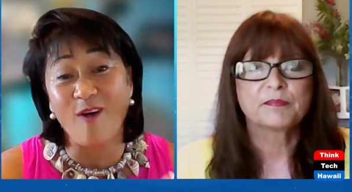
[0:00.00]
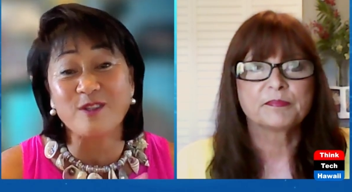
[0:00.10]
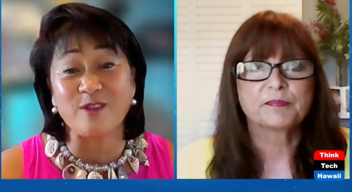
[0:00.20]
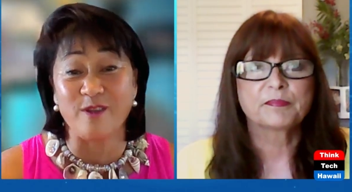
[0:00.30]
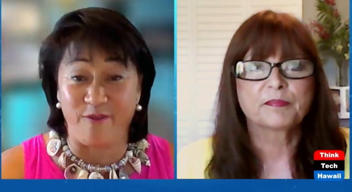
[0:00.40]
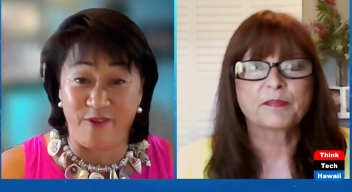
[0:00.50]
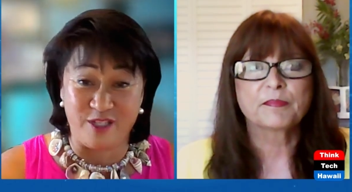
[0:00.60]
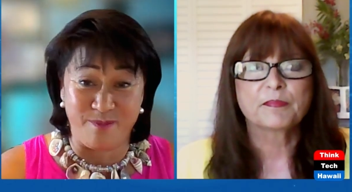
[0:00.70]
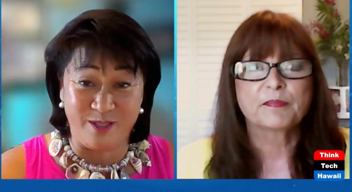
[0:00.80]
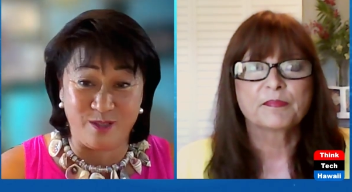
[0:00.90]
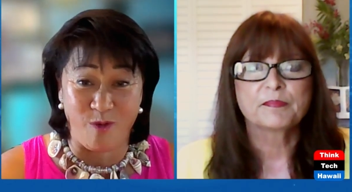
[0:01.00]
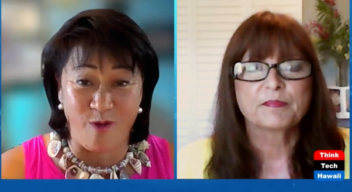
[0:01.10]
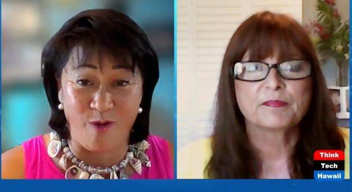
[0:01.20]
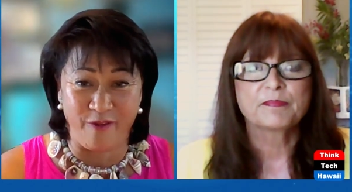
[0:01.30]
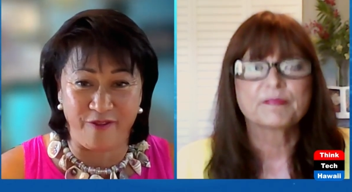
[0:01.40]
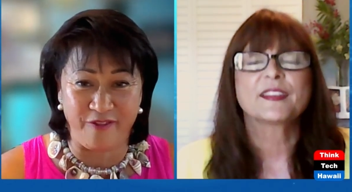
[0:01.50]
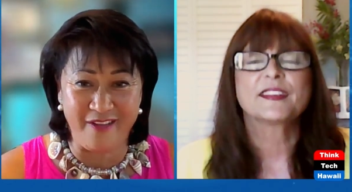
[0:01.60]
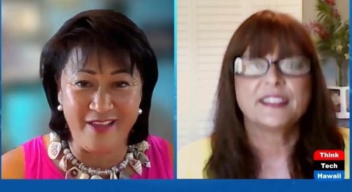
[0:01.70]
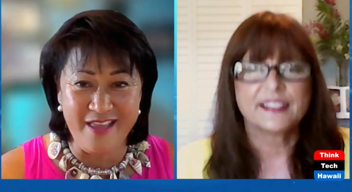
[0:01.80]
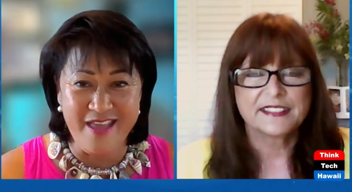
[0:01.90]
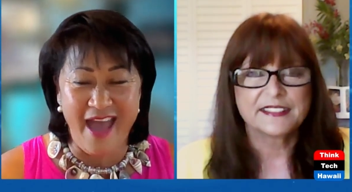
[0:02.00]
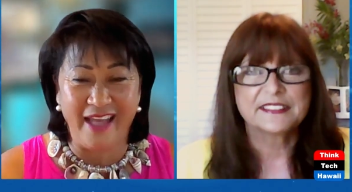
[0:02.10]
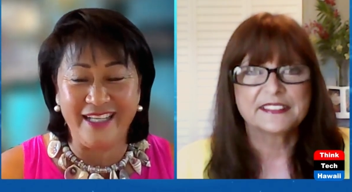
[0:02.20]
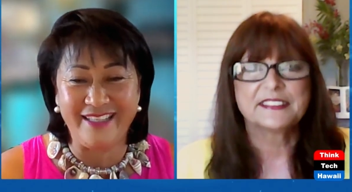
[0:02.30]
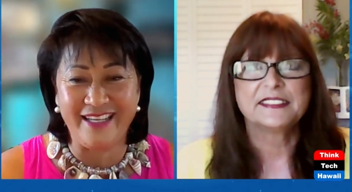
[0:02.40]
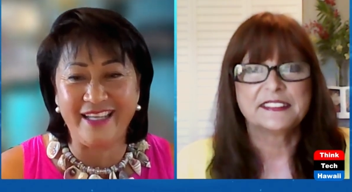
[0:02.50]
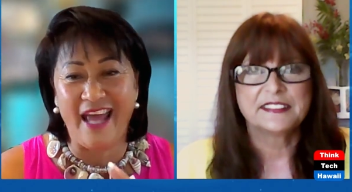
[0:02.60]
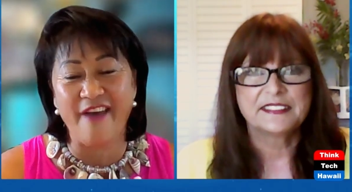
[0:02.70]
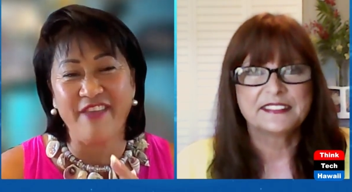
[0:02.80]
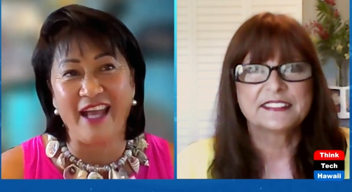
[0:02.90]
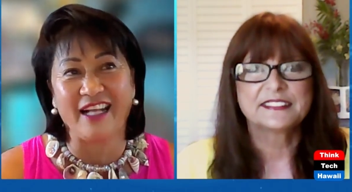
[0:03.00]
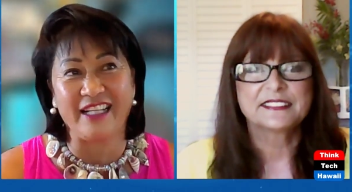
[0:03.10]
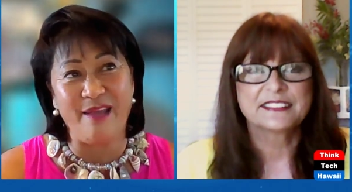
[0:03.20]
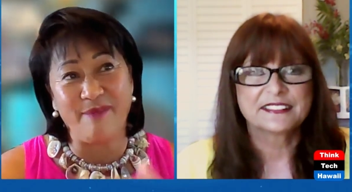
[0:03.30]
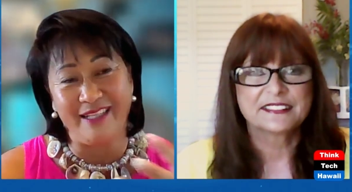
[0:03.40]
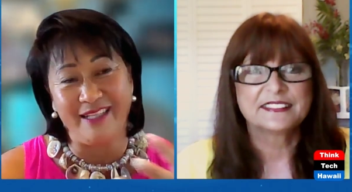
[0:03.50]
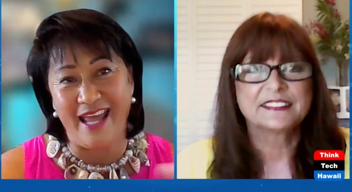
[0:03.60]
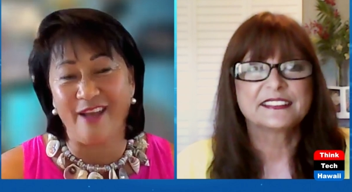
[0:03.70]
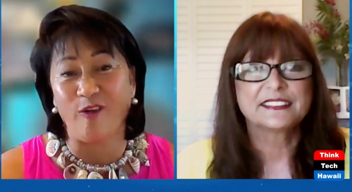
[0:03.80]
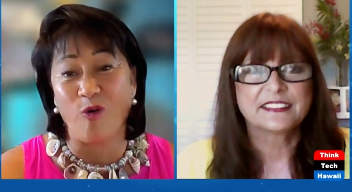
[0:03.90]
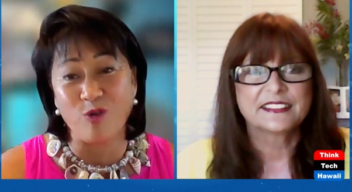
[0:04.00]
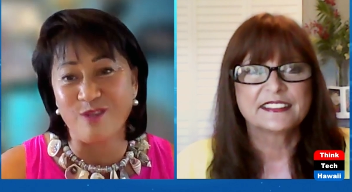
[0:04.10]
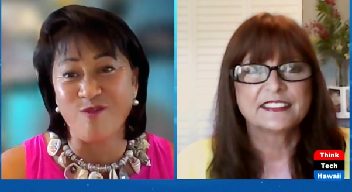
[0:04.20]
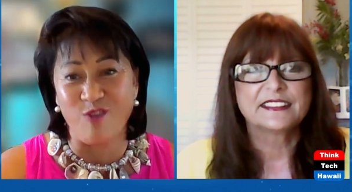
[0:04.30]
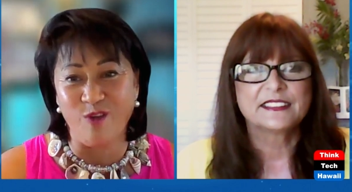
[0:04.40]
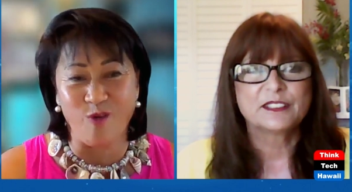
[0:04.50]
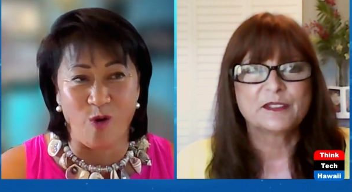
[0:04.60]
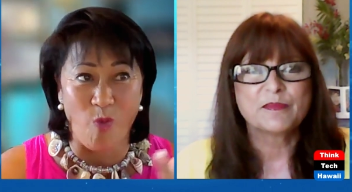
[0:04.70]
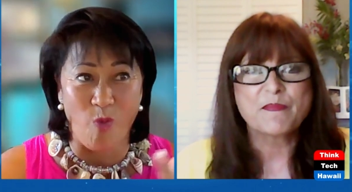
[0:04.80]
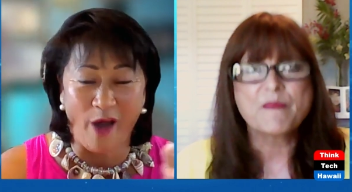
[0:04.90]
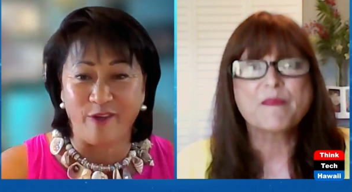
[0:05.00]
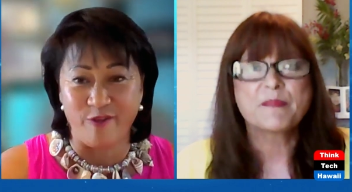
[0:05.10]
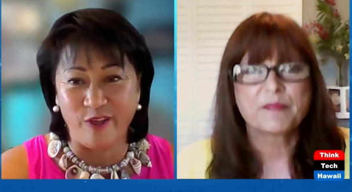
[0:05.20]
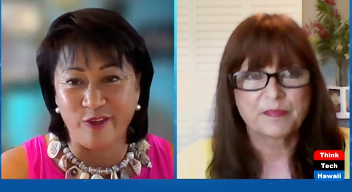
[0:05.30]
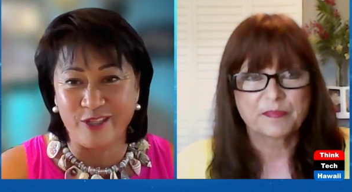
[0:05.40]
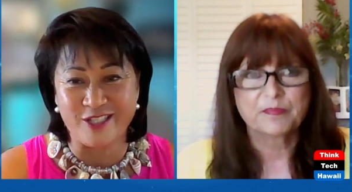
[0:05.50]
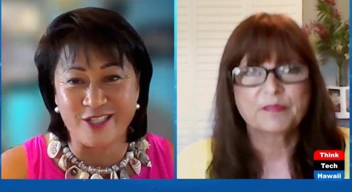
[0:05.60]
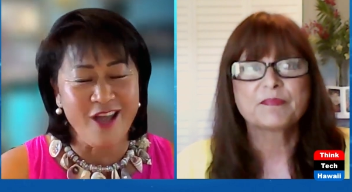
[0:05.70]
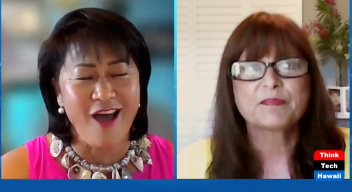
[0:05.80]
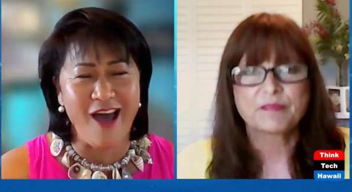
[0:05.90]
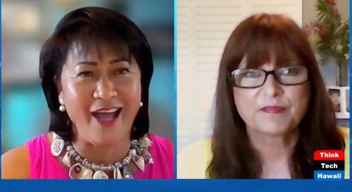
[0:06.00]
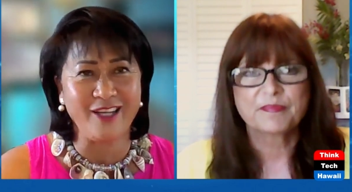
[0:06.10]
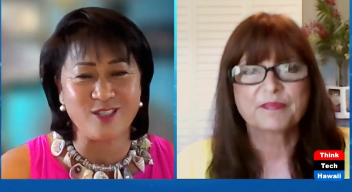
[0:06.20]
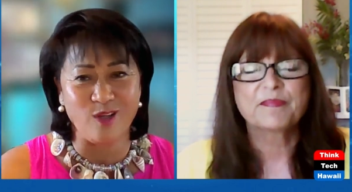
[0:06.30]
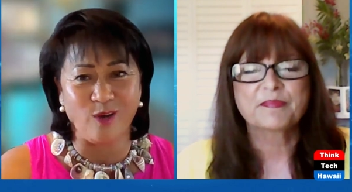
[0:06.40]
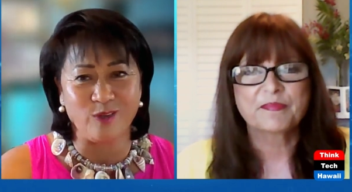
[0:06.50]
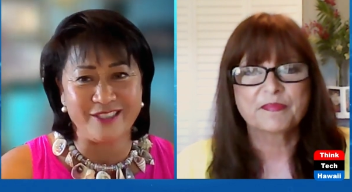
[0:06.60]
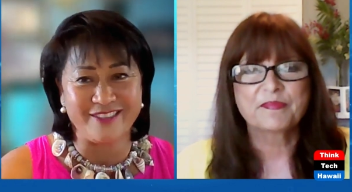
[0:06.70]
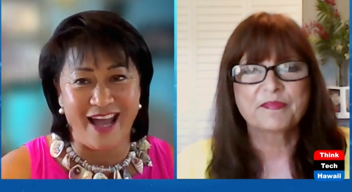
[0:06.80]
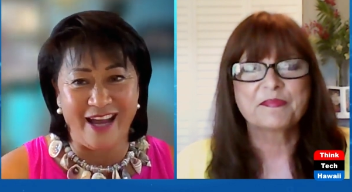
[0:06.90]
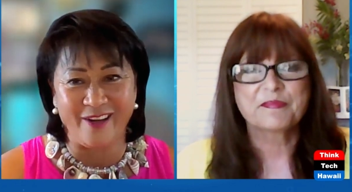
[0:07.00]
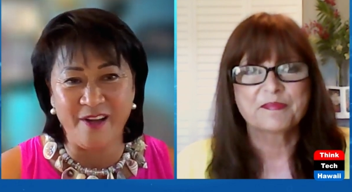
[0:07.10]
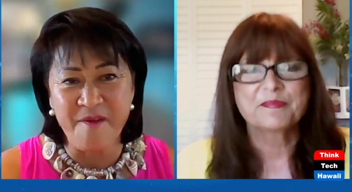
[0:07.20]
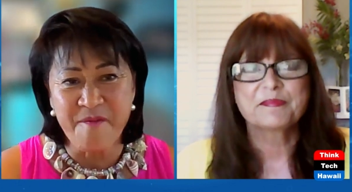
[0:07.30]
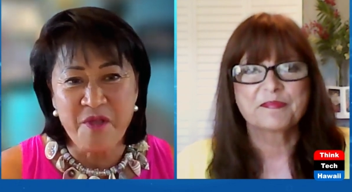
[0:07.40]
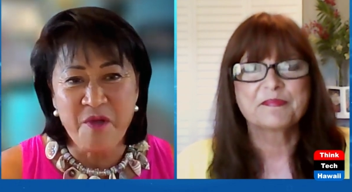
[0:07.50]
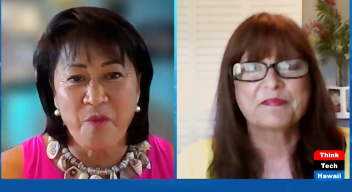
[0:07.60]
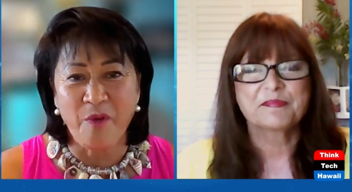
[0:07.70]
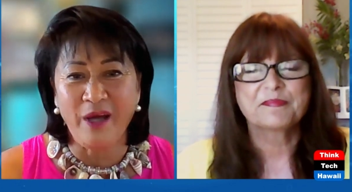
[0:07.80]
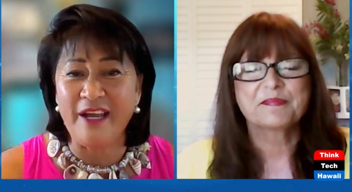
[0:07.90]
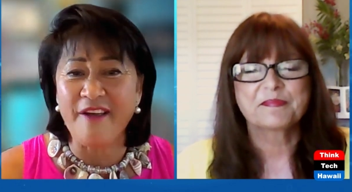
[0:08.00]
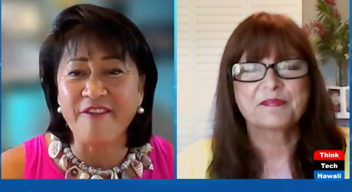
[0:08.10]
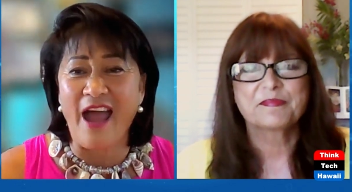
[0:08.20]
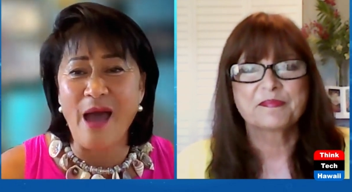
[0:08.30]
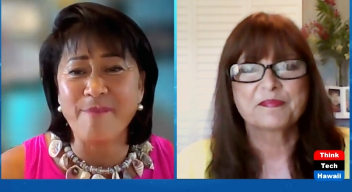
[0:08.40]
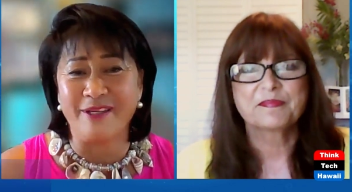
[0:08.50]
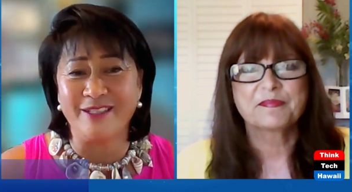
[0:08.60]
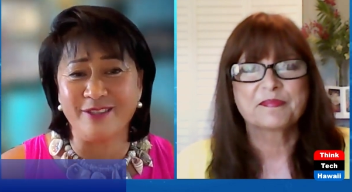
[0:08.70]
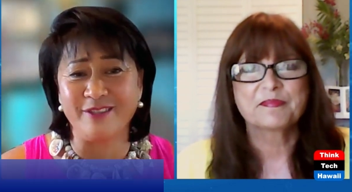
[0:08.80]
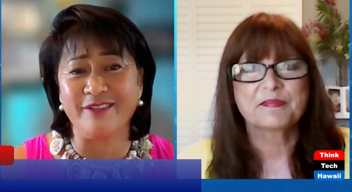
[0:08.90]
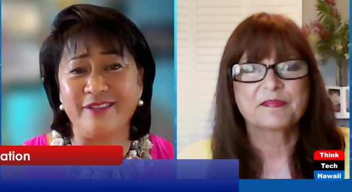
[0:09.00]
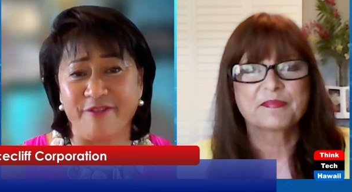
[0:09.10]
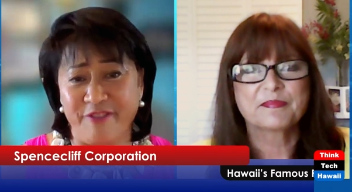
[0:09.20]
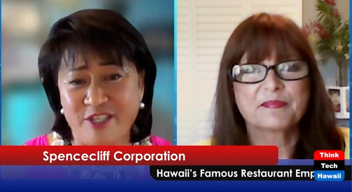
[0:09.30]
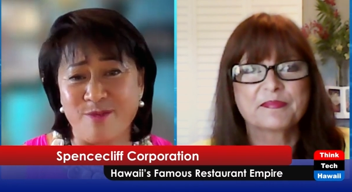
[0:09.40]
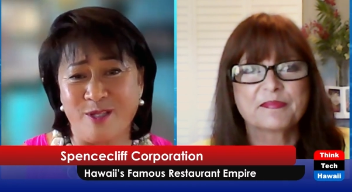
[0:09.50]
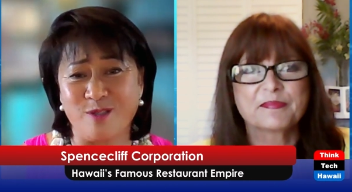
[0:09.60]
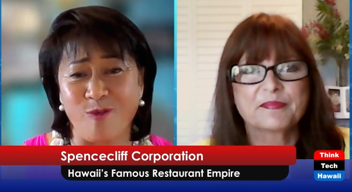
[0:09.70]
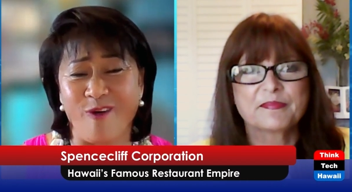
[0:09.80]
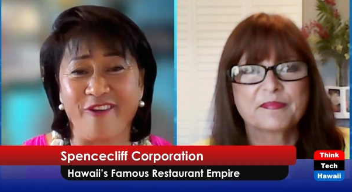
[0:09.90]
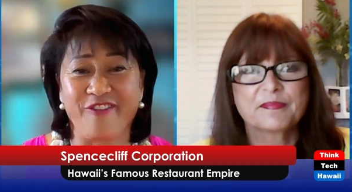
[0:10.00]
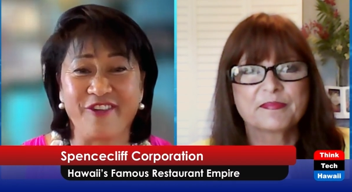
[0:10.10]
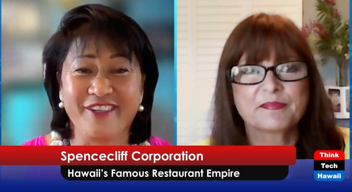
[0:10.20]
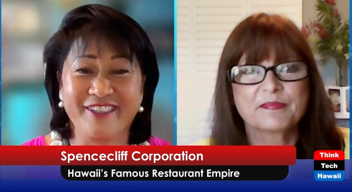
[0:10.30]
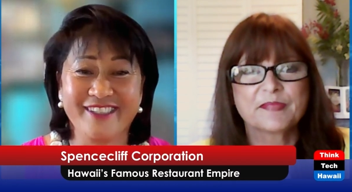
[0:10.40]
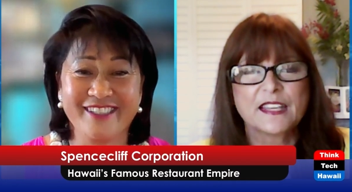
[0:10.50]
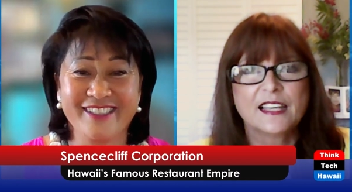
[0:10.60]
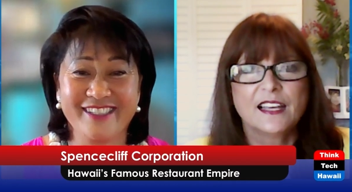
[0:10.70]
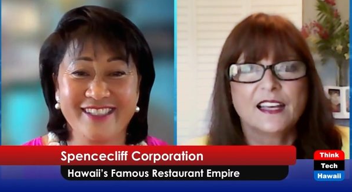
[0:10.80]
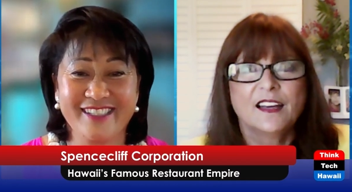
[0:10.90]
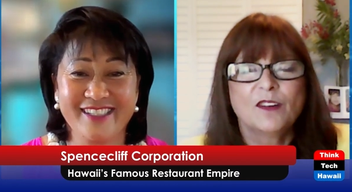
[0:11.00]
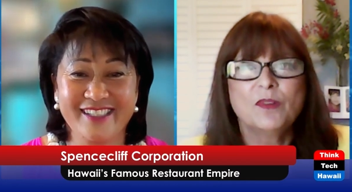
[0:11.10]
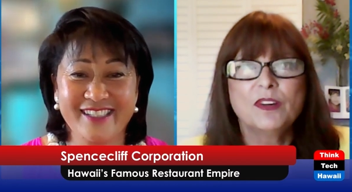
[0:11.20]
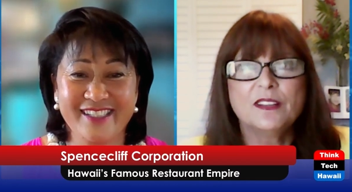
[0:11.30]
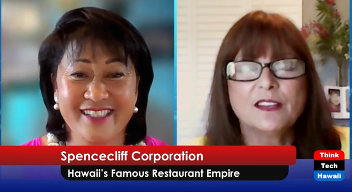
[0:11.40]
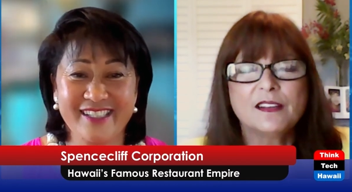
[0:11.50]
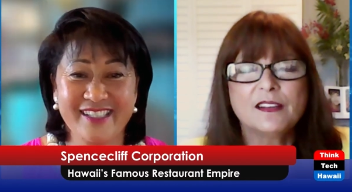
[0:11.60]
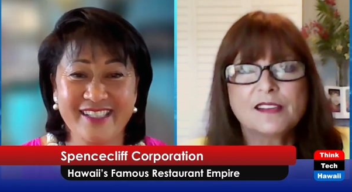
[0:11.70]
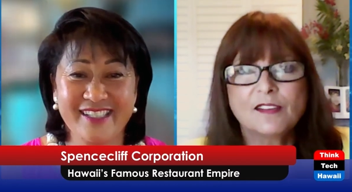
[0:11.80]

Speaker 1: also the Fisherman's Wharf. Yes. And it did have that claim that it had ocean view or water view, which I so desire. Whatever happened to the Fisherman's Wharf?
Speaker 2: Well, uh,